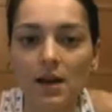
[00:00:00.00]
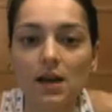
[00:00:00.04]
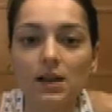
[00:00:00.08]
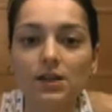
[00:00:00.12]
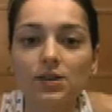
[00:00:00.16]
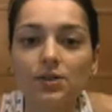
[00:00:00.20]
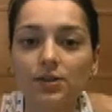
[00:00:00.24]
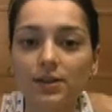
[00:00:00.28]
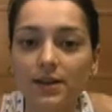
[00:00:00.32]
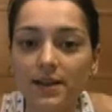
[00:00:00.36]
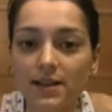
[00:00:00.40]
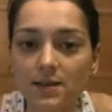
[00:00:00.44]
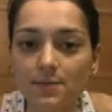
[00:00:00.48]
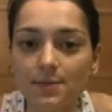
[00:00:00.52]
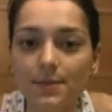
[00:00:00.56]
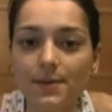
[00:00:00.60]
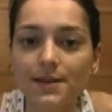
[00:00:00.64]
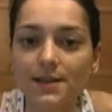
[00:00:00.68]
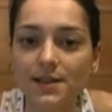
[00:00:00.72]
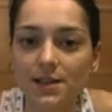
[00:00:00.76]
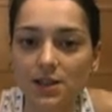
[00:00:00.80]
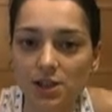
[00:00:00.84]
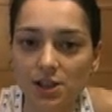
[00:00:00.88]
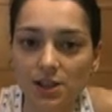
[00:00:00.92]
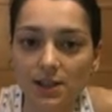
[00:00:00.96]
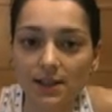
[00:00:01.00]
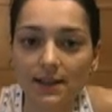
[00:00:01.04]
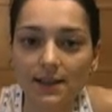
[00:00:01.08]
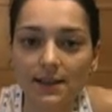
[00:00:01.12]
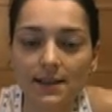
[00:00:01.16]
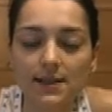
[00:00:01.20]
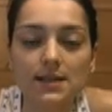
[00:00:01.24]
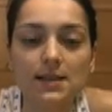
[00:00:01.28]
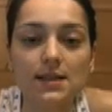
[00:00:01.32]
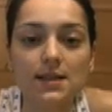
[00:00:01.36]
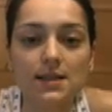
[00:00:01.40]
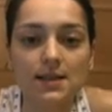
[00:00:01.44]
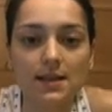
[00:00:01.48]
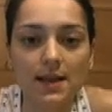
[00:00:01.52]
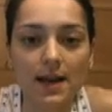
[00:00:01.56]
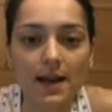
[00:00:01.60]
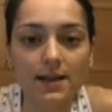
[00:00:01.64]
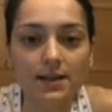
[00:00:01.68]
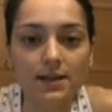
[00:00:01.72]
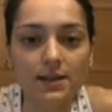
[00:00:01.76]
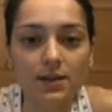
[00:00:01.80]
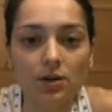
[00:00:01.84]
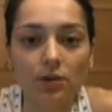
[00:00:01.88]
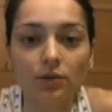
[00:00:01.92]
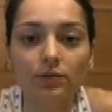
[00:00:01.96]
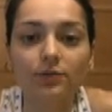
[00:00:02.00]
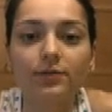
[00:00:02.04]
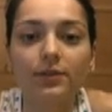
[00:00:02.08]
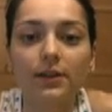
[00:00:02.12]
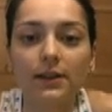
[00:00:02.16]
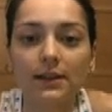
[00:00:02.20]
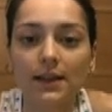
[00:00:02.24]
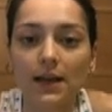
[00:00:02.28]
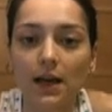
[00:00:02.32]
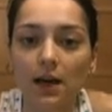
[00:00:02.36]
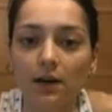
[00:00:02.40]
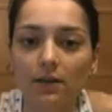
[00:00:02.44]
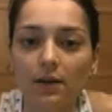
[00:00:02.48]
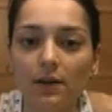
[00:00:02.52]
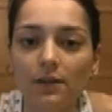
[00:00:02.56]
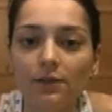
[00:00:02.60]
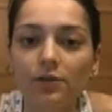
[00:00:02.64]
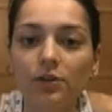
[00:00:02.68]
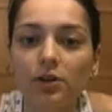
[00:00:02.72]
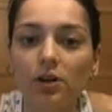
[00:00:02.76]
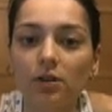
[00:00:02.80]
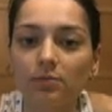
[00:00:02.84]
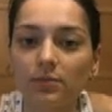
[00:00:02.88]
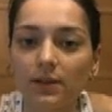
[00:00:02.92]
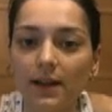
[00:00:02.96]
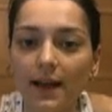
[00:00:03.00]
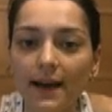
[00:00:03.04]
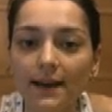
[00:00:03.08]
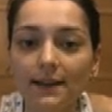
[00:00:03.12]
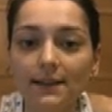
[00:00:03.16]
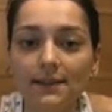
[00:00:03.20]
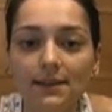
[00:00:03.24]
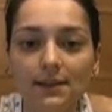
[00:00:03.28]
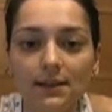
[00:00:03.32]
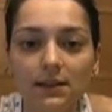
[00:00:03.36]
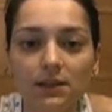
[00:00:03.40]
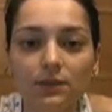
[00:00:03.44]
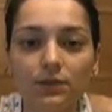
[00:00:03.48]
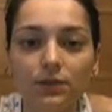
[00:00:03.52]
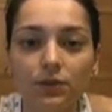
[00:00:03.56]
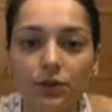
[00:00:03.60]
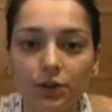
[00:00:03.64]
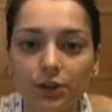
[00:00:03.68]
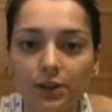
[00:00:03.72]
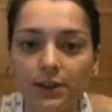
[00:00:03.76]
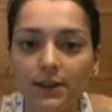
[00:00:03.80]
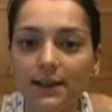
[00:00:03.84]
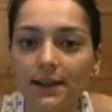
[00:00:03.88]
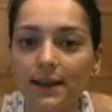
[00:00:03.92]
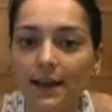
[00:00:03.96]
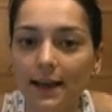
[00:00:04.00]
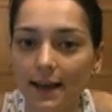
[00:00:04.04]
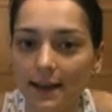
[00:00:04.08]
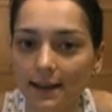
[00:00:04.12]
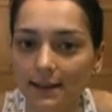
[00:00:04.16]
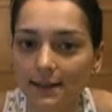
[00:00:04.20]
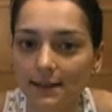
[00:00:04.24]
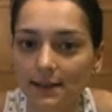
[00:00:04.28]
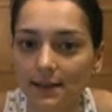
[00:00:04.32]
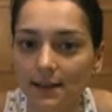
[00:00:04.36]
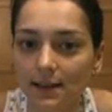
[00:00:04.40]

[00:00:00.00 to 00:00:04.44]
Today's position is a study of WOTAWA from 1948.